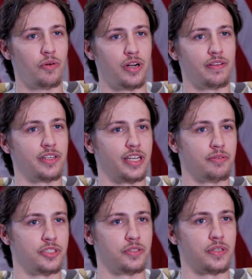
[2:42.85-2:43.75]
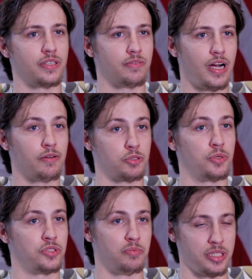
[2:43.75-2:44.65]
whenever they were doing, I was
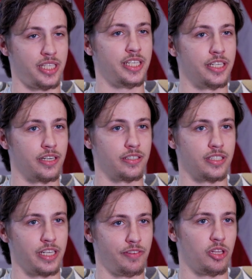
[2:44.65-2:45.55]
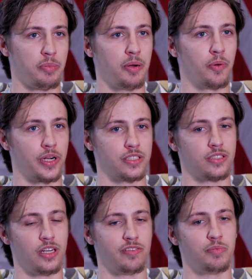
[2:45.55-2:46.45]
supposed to be here to give all the paperwork and
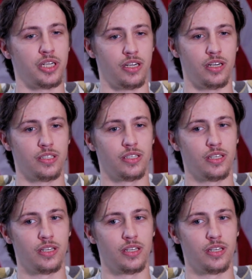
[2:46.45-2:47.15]
stuff, but I